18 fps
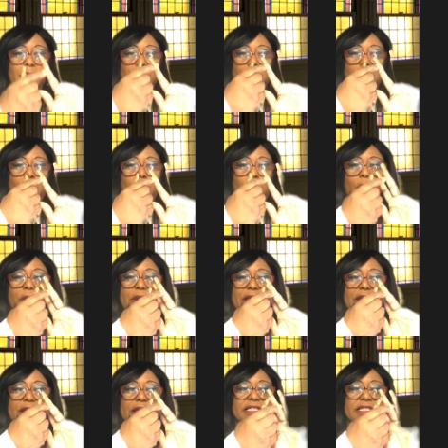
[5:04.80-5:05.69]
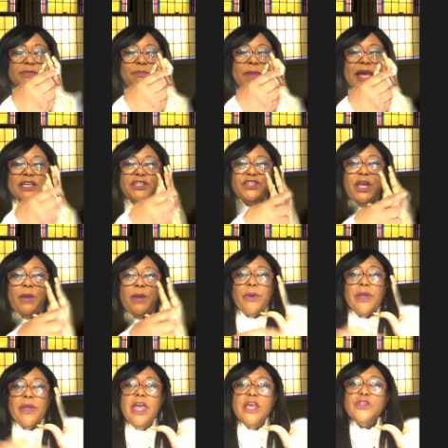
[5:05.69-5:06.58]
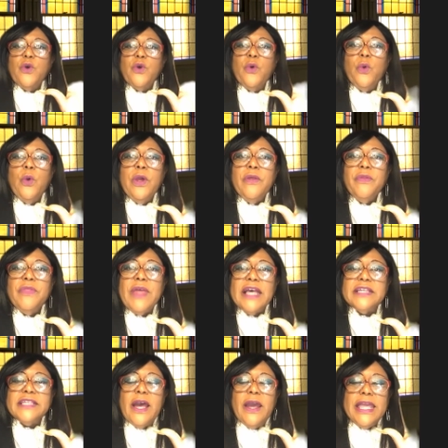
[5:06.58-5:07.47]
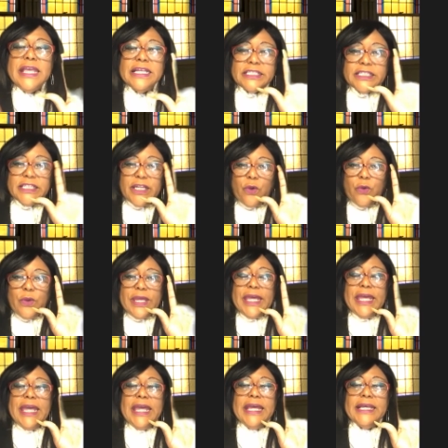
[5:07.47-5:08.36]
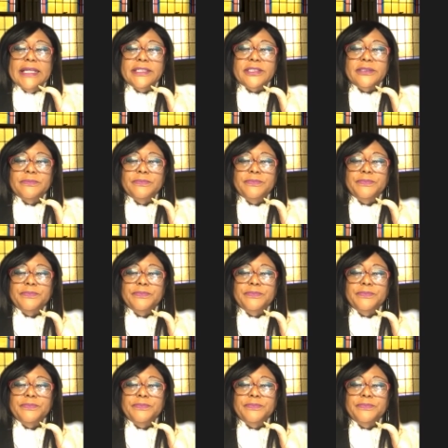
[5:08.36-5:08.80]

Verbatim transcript: Lord is my shepherd. So that's how he gets little kids